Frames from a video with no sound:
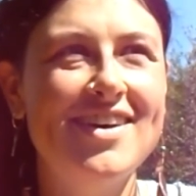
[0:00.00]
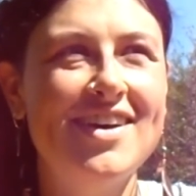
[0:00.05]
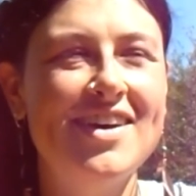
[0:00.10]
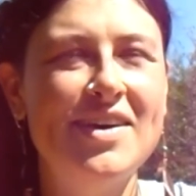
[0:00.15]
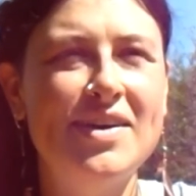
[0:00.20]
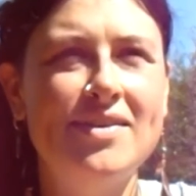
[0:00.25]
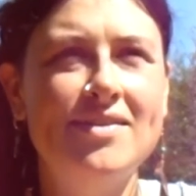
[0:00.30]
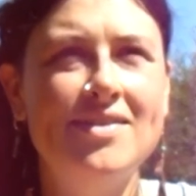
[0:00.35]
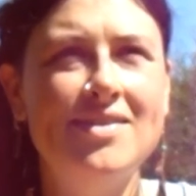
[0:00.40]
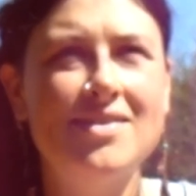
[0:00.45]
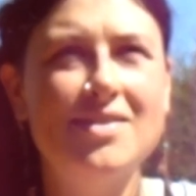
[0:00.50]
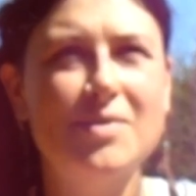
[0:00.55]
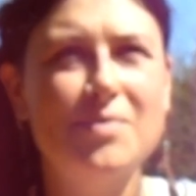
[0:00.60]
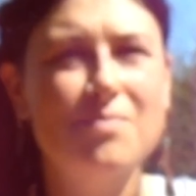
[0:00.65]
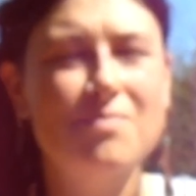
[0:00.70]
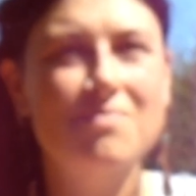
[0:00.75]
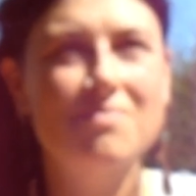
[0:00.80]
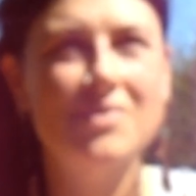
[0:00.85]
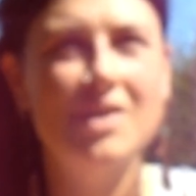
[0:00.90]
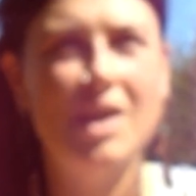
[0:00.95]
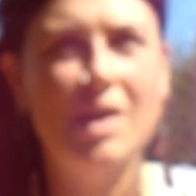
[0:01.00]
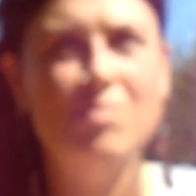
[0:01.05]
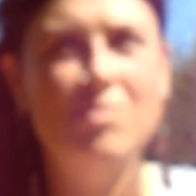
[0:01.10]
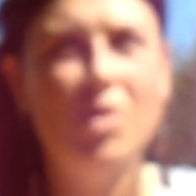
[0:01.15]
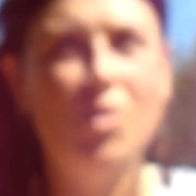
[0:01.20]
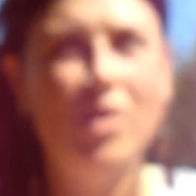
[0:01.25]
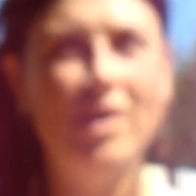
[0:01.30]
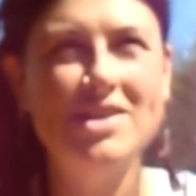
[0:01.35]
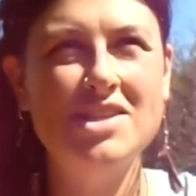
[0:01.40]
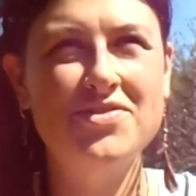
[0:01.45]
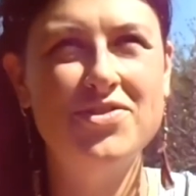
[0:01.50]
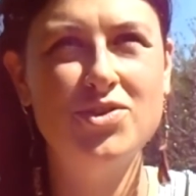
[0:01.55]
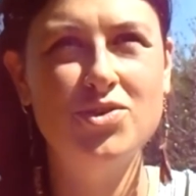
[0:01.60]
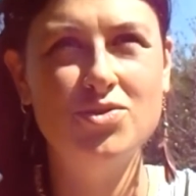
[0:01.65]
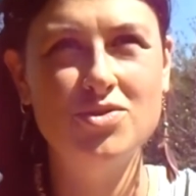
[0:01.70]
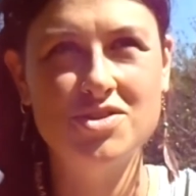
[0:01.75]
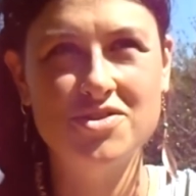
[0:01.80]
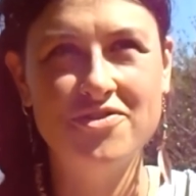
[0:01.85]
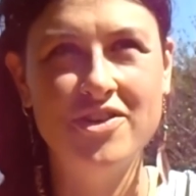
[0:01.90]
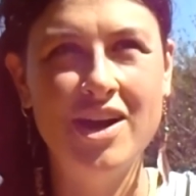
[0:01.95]
And it can be quite
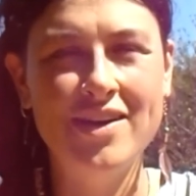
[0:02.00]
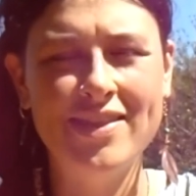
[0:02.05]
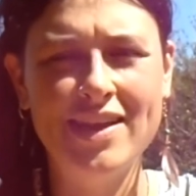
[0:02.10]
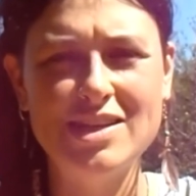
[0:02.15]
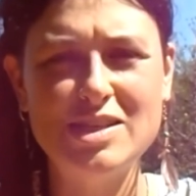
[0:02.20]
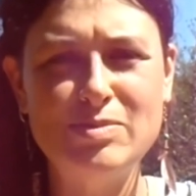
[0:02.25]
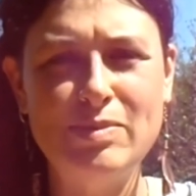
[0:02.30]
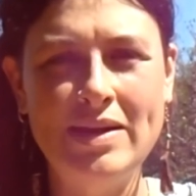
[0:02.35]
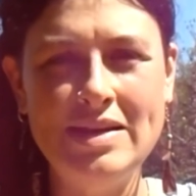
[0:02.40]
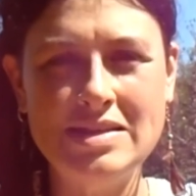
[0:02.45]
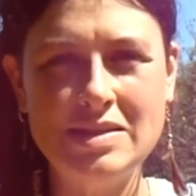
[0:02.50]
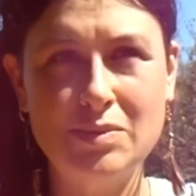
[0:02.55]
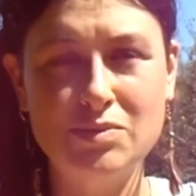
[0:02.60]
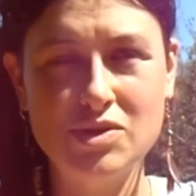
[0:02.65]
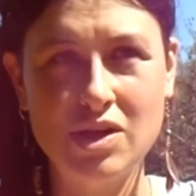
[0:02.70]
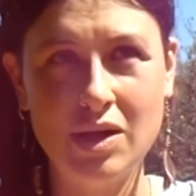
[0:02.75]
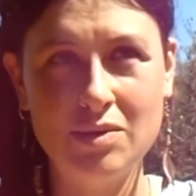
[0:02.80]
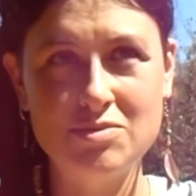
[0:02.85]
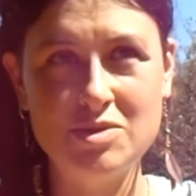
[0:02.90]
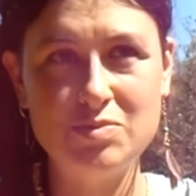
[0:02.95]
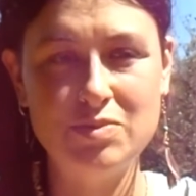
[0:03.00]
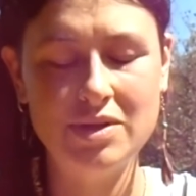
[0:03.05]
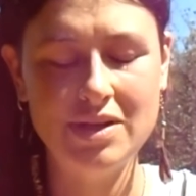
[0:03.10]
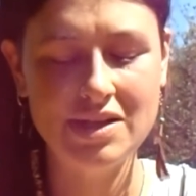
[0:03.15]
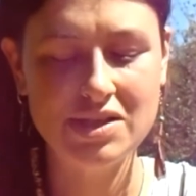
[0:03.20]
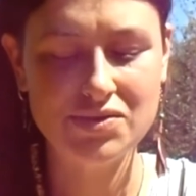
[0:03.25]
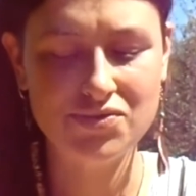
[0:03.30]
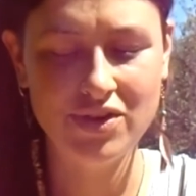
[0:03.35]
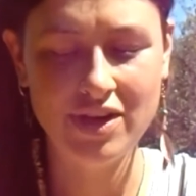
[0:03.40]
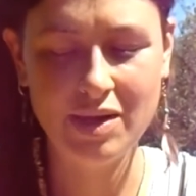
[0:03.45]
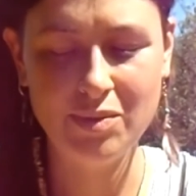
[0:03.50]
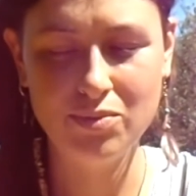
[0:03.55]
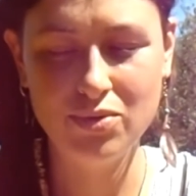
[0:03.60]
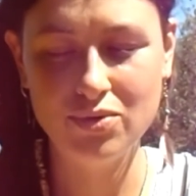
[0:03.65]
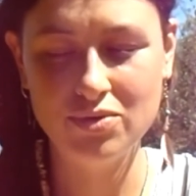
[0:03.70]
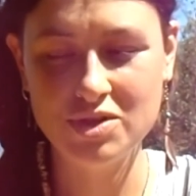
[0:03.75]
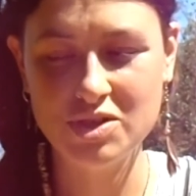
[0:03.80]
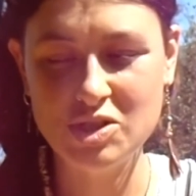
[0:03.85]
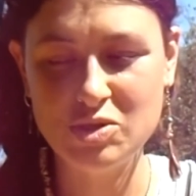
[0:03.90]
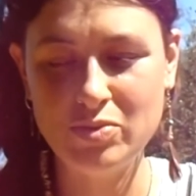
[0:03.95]
difficult to find that space sometimes, but it's really
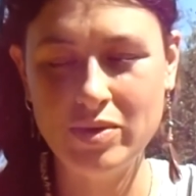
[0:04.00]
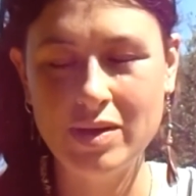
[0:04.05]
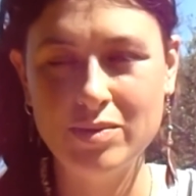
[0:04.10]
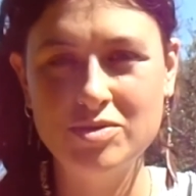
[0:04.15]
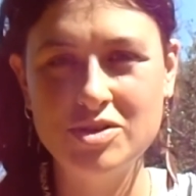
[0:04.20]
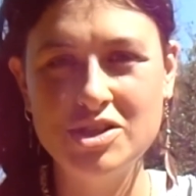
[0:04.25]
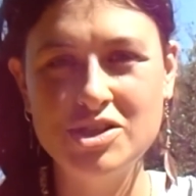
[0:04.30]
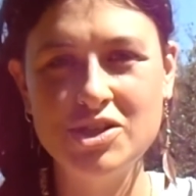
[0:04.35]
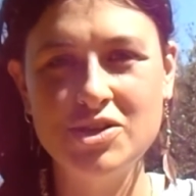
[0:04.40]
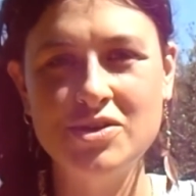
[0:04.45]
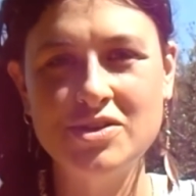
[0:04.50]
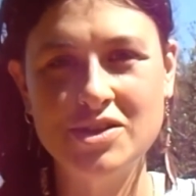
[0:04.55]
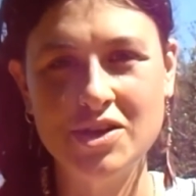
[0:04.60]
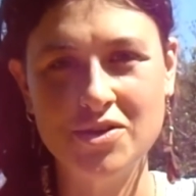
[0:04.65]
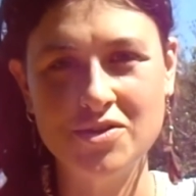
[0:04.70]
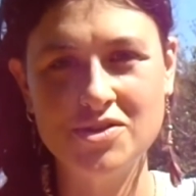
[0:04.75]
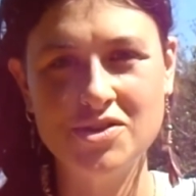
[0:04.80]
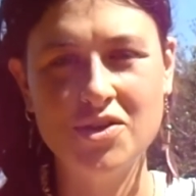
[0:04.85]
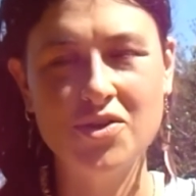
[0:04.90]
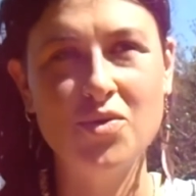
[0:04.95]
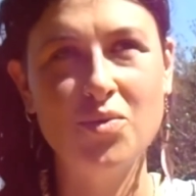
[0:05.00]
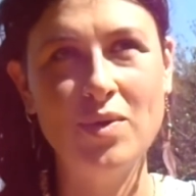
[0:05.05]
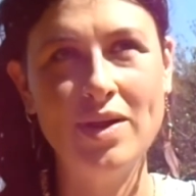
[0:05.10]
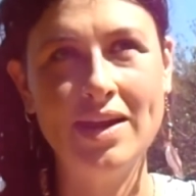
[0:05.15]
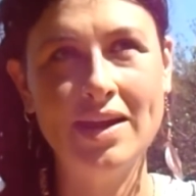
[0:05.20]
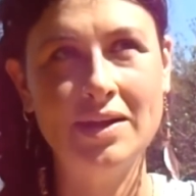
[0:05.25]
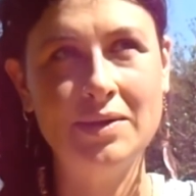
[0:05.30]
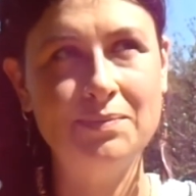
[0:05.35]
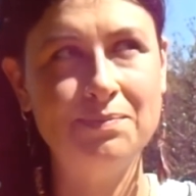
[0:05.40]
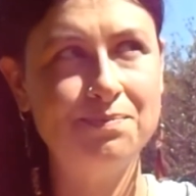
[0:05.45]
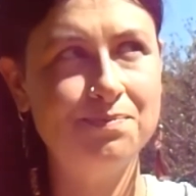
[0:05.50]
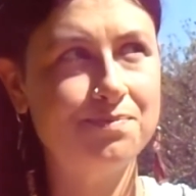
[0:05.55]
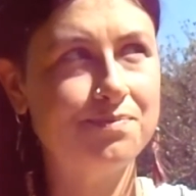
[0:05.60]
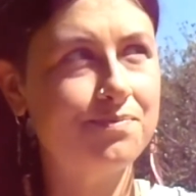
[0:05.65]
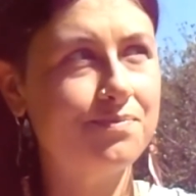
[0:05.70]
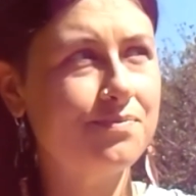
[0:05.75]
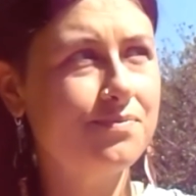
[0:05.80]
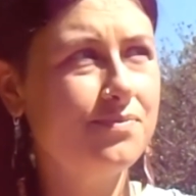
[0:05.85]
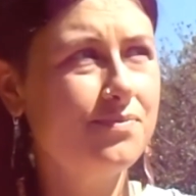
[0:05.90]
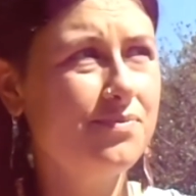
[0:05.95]
important to be able to do so that we can
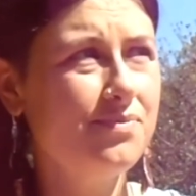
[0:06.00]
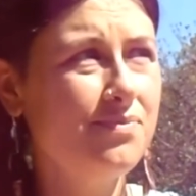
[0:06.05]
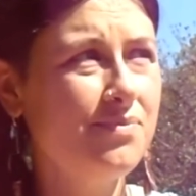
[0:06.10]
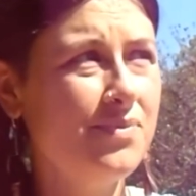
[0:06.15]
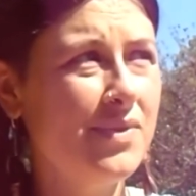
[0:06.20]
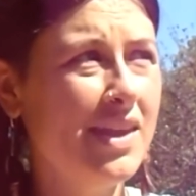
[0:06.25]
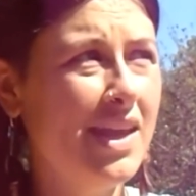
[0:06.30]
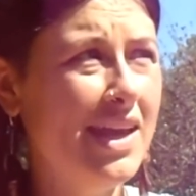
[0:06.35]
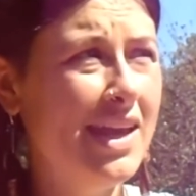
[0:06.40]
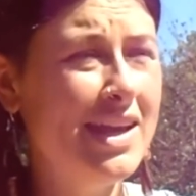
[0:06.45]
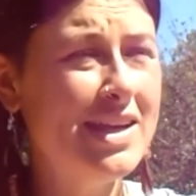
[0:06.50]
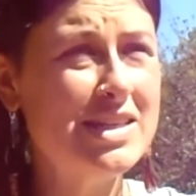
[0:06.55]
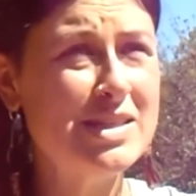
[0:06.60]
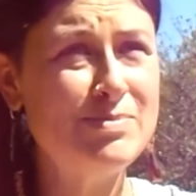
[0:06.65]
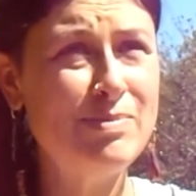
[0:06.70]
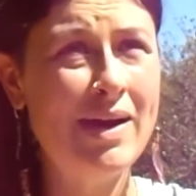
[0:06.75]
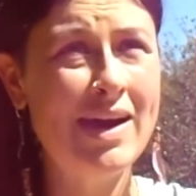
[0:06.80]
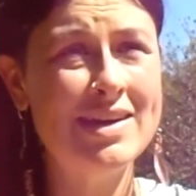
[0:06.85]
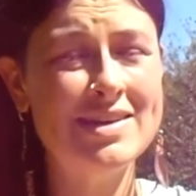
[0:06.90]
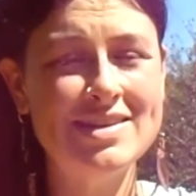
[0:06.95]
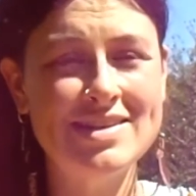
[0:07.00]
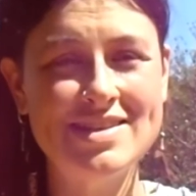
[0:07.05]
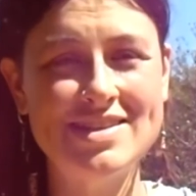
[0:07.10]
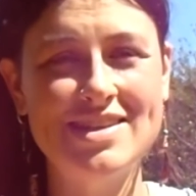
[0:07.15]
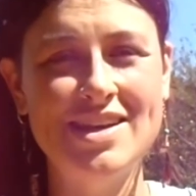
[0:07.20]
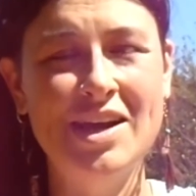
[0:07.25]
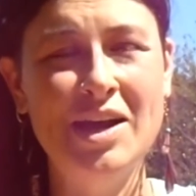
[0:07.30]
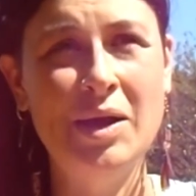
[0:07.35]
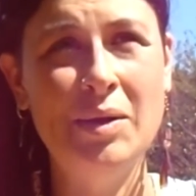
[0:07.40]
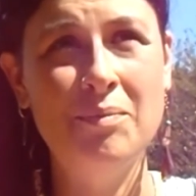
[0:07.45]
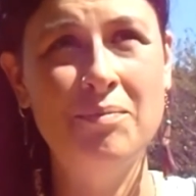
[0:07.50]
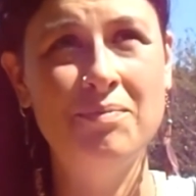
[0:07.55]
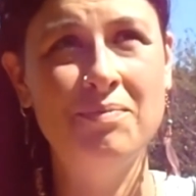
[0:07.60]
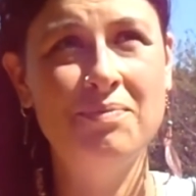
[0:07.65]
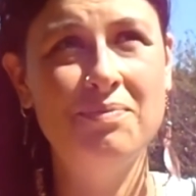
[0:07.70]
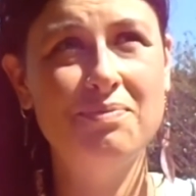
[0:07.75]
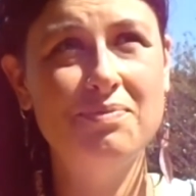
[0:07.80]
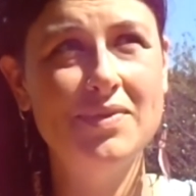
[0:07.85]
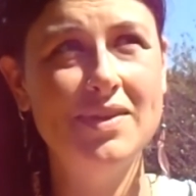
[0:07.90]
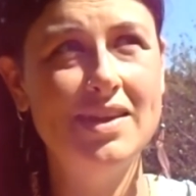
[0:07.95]
expand
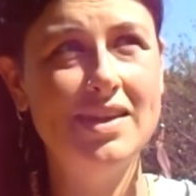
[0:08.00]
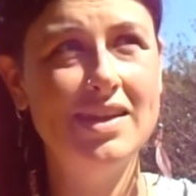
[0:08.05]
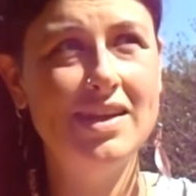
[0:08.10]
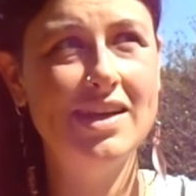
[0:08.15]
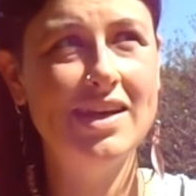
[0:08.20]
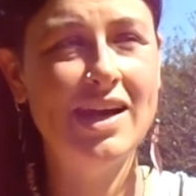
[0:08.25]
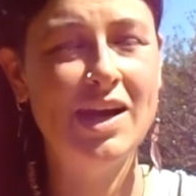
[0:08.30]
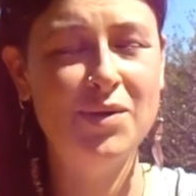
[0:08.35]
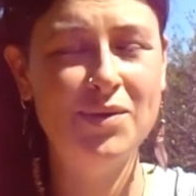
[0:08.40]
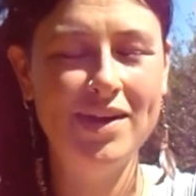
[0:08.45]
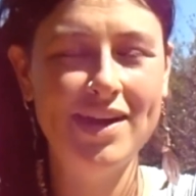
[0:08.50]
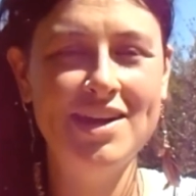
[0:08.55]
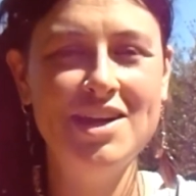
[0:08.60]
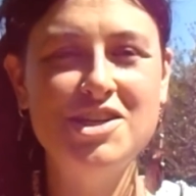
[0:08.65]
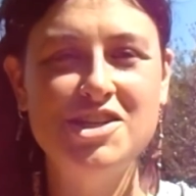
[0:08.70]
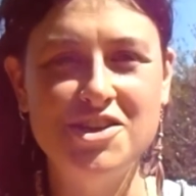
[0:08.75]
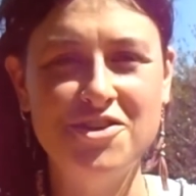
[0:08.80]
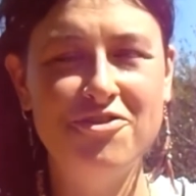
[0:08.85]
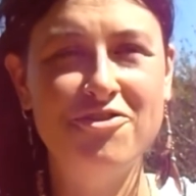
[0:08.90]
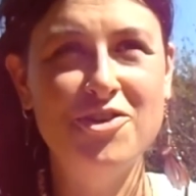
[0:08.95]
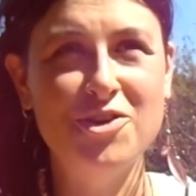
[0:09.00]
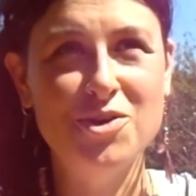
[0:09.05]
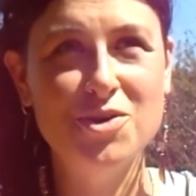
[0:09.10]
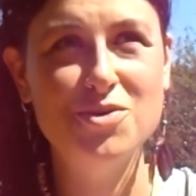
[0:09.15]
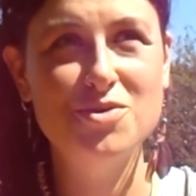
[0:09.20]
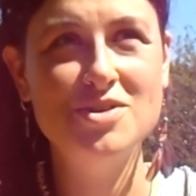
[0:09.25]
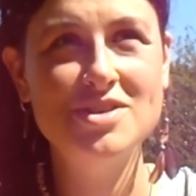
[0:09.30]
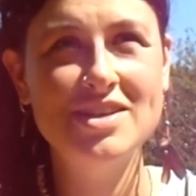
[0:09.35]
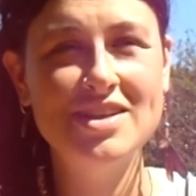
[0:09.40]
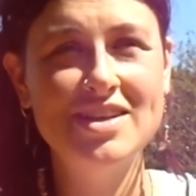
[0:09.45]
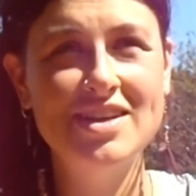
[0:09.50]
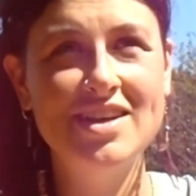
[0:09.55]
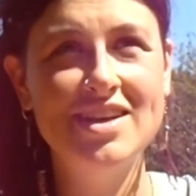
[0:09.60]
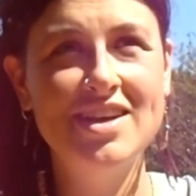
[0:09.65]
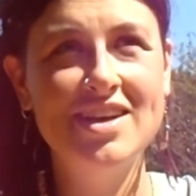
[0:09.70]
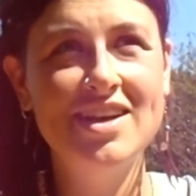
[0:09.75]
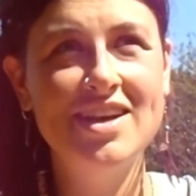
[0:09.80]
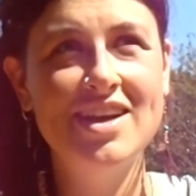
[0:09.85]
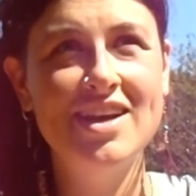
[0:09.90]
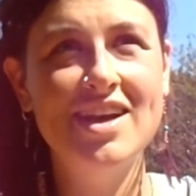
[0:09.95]
our energy field
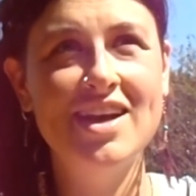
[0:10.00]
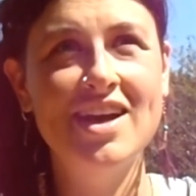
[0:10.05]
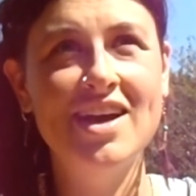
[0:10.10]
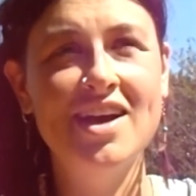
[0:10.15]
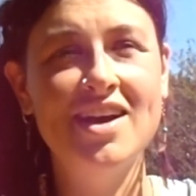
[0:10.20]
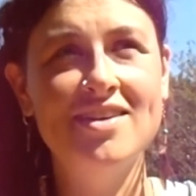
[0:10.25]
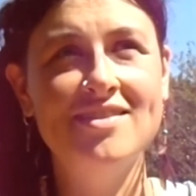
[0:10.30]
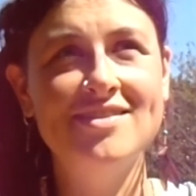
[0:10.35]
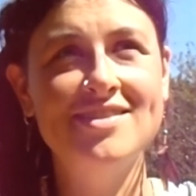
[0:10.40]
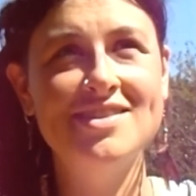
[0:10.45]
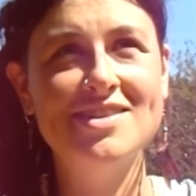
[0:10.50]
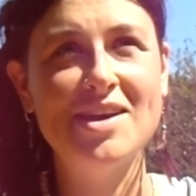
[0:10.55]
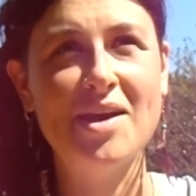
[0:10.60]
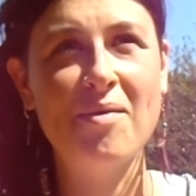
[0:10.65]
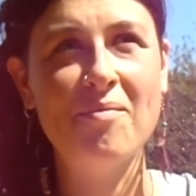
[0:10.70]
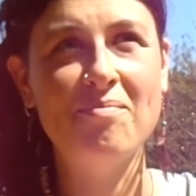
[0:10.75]
and